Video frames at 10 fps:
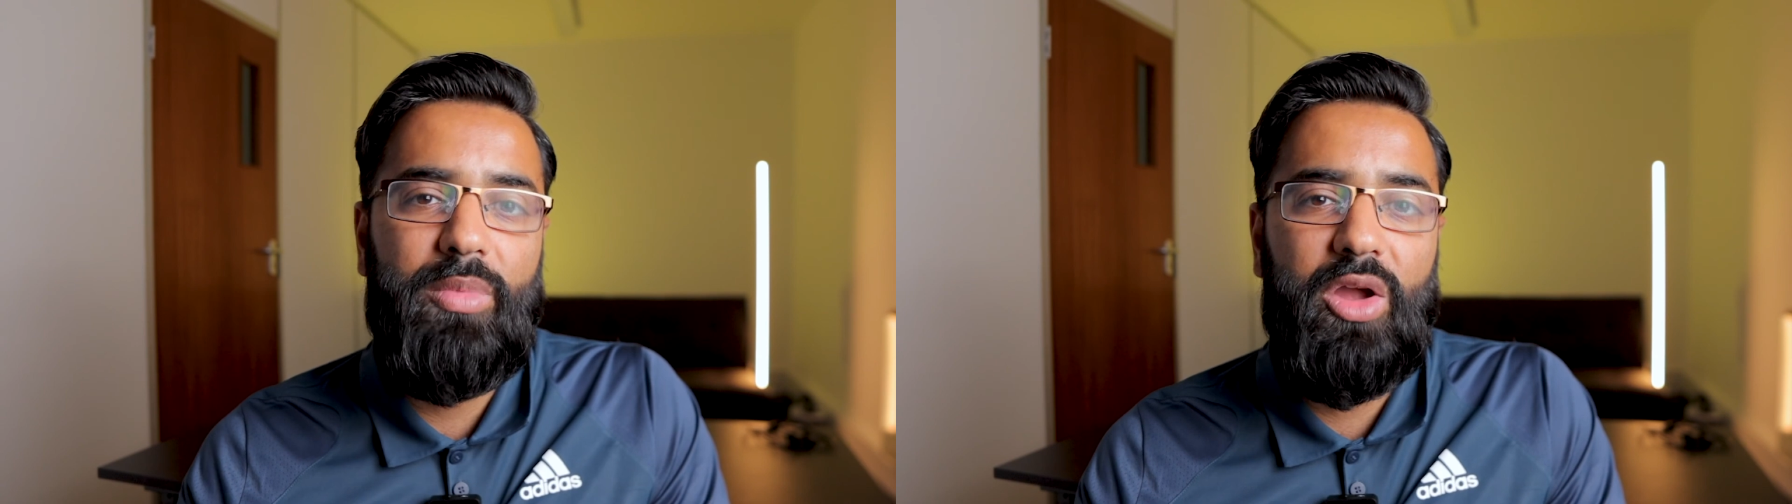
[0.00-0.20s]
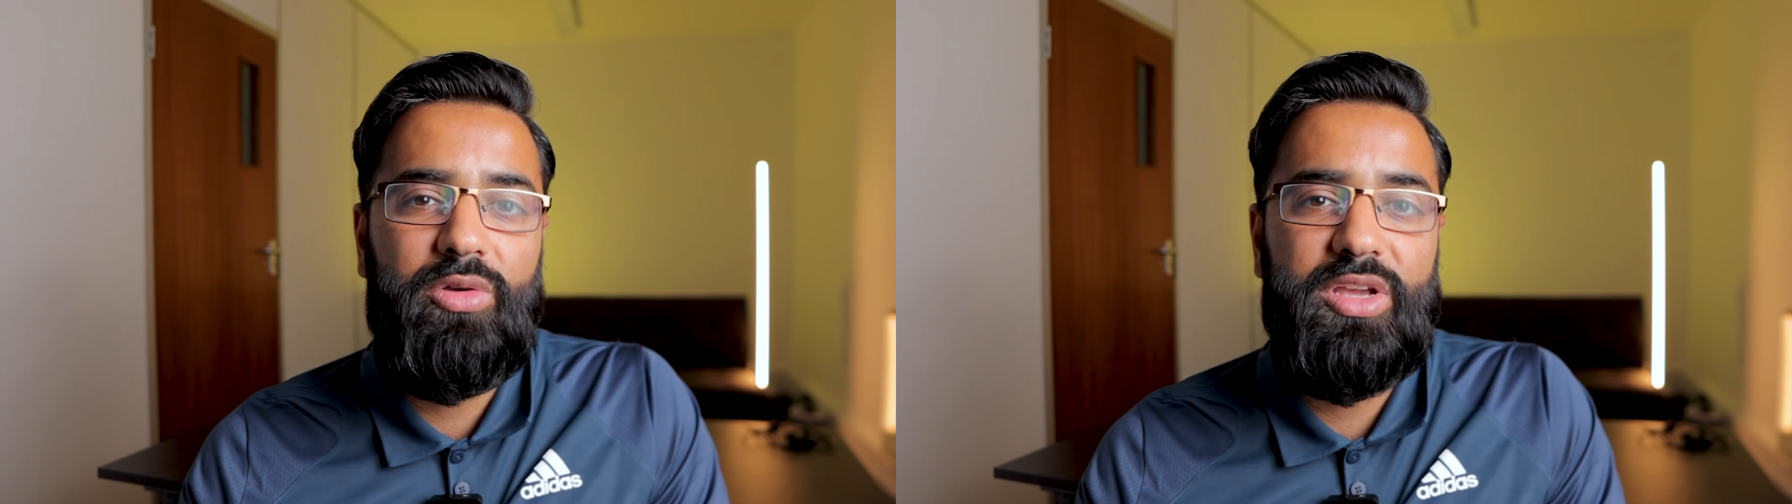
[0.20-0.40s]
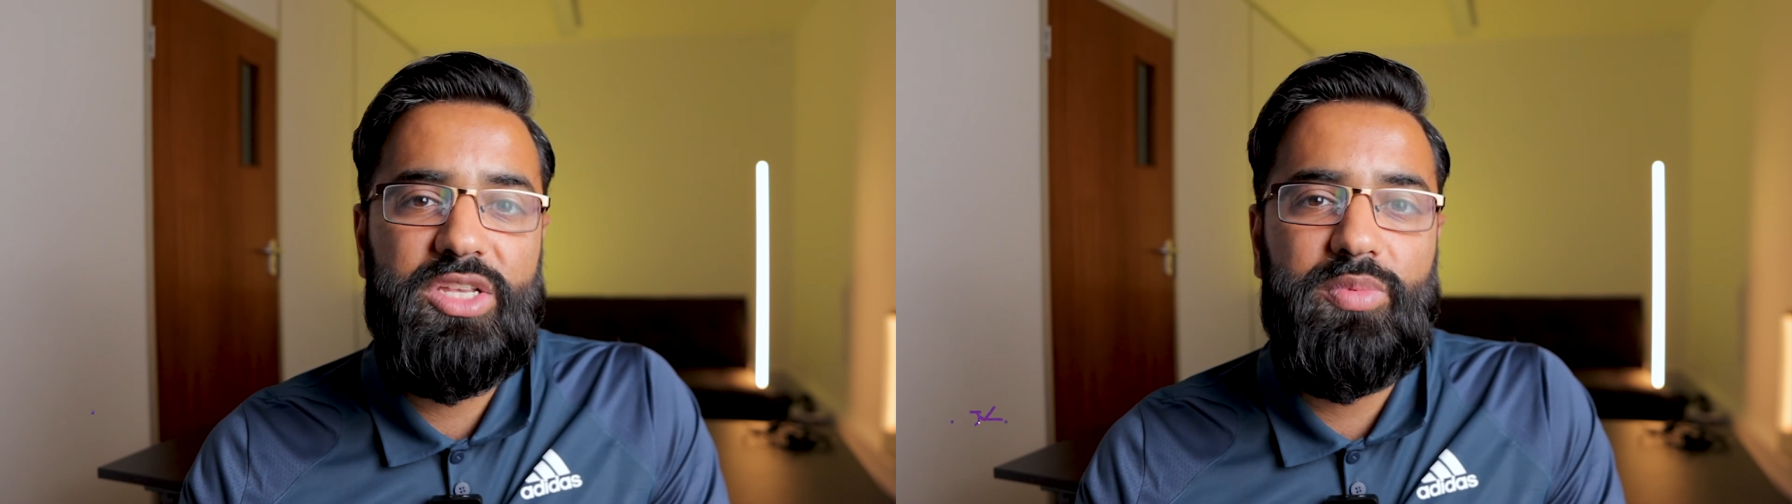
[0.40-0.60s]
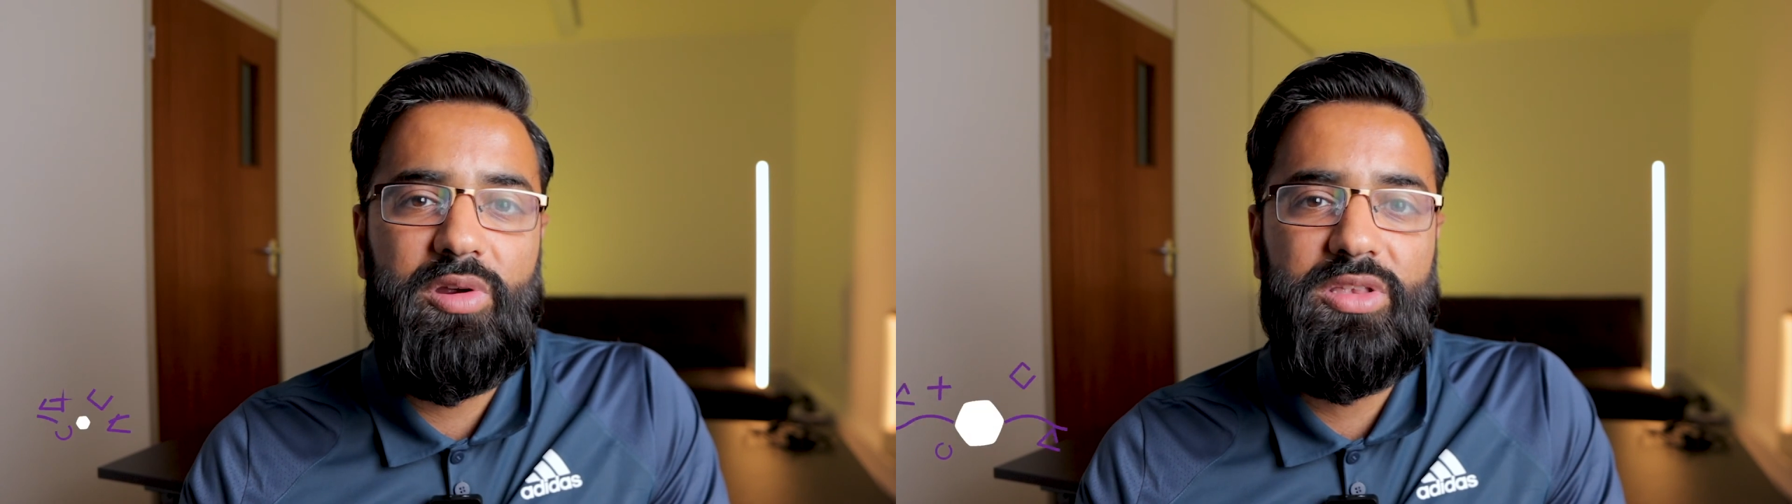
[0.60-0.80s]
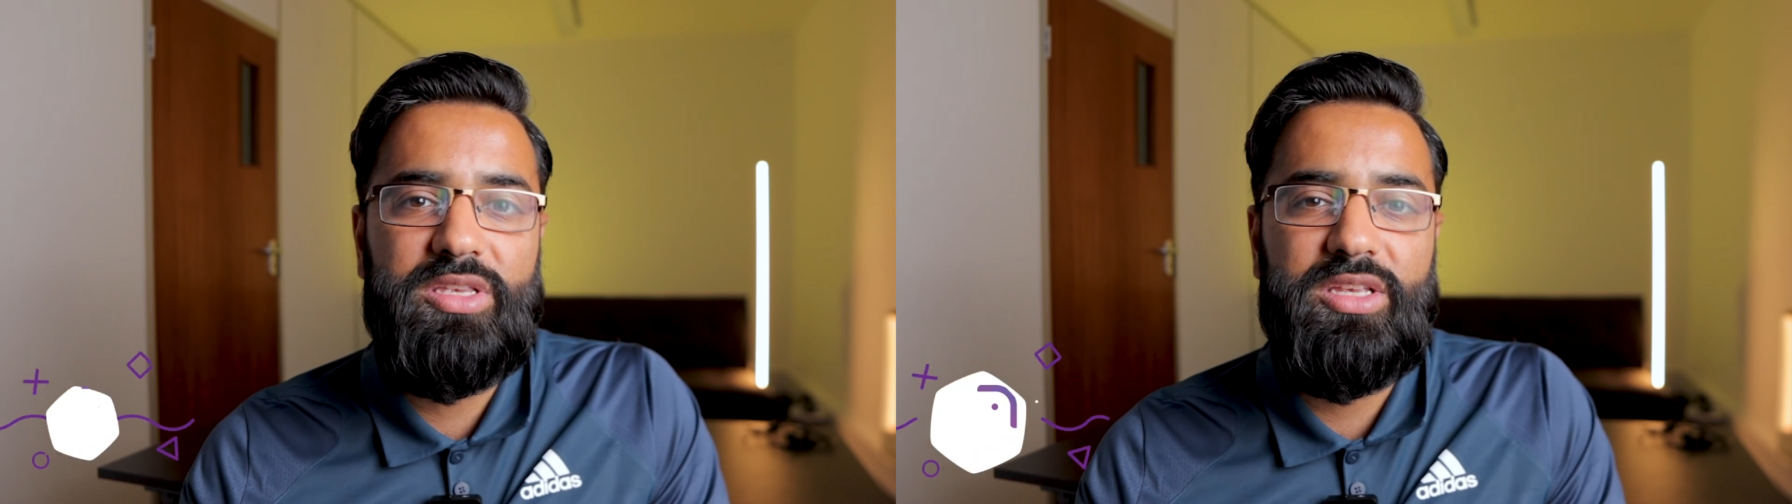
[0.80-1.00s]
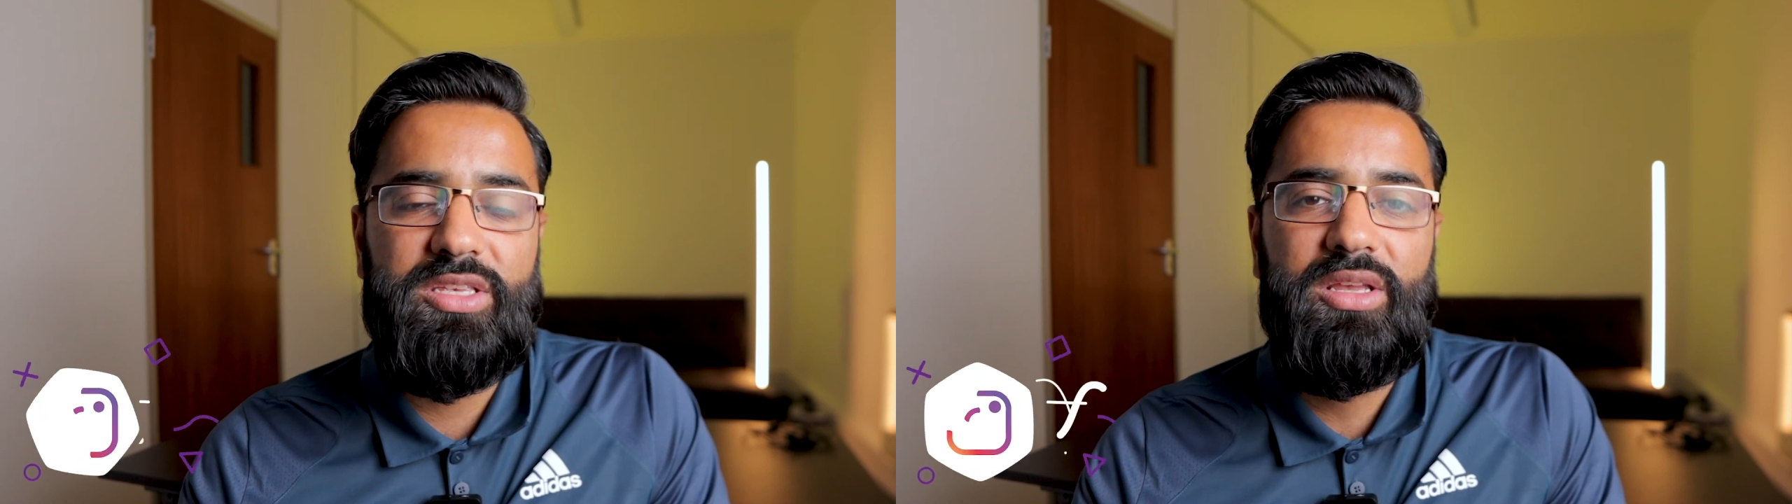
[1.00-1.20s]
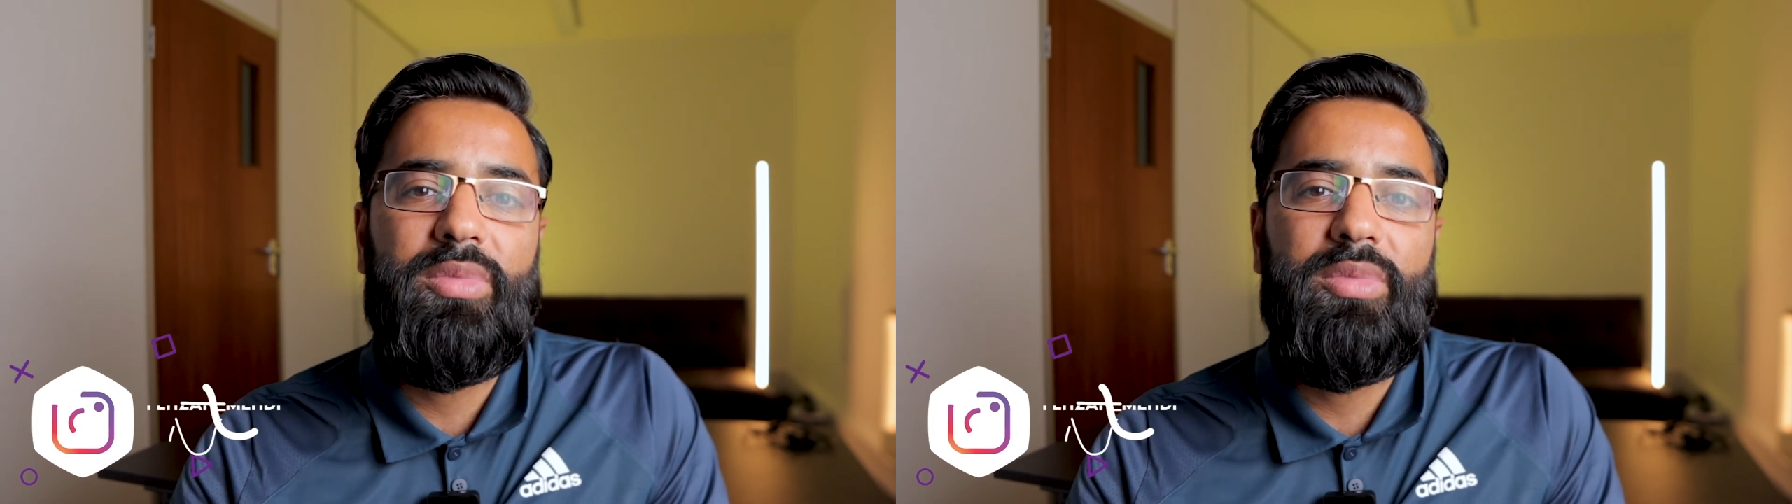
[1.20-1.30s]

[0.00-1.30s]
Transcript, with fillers: my own experiences,